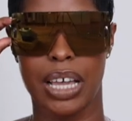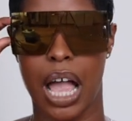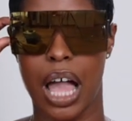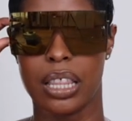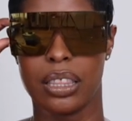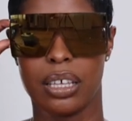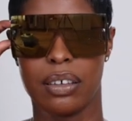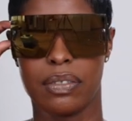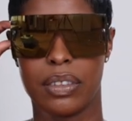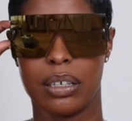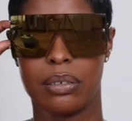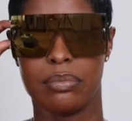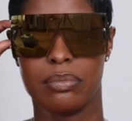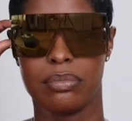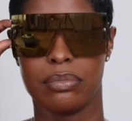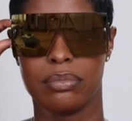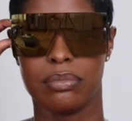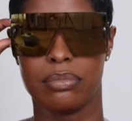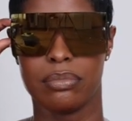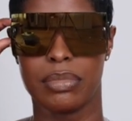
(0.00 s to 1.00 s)
I love them.
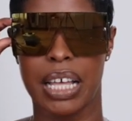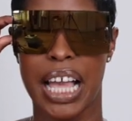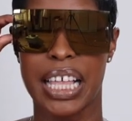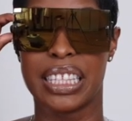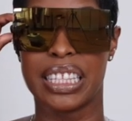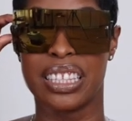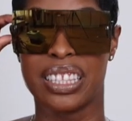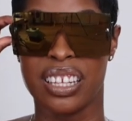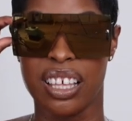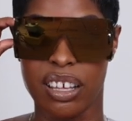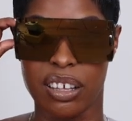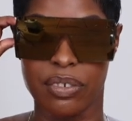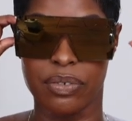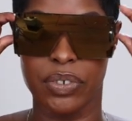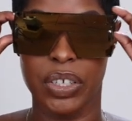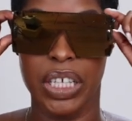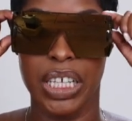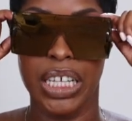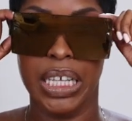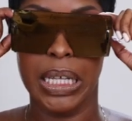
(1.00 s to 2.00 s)
I
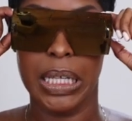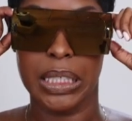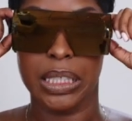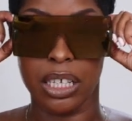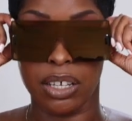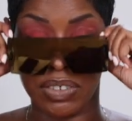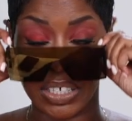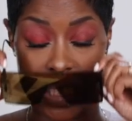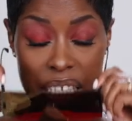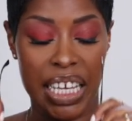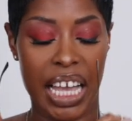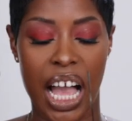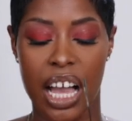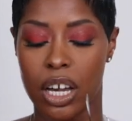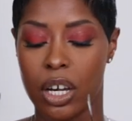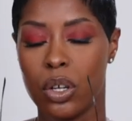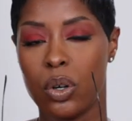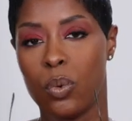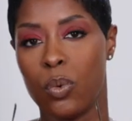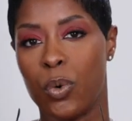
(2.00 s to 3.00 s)
love, love these. Like I
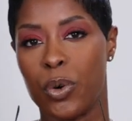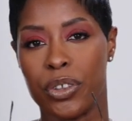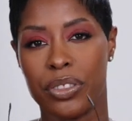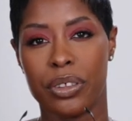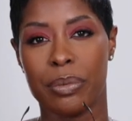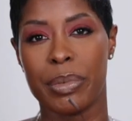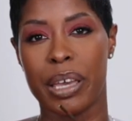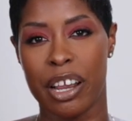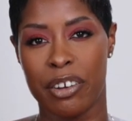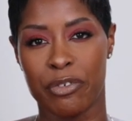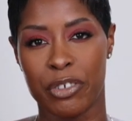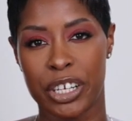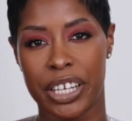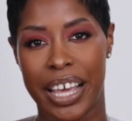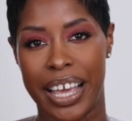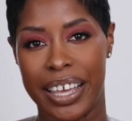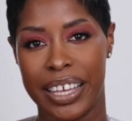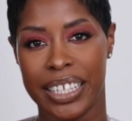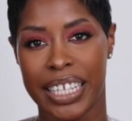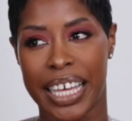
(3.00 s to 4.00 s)
could have worn them every
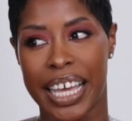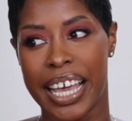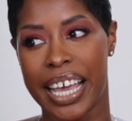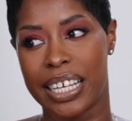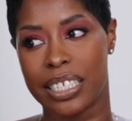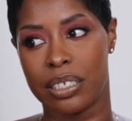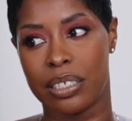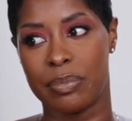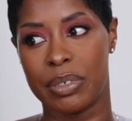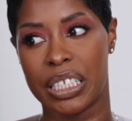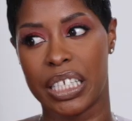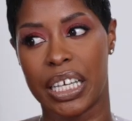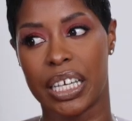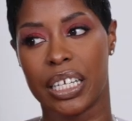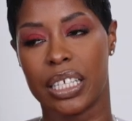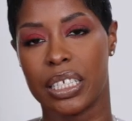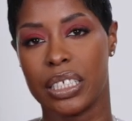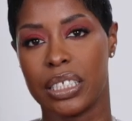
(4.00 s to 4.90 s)
day. Like I had to be like,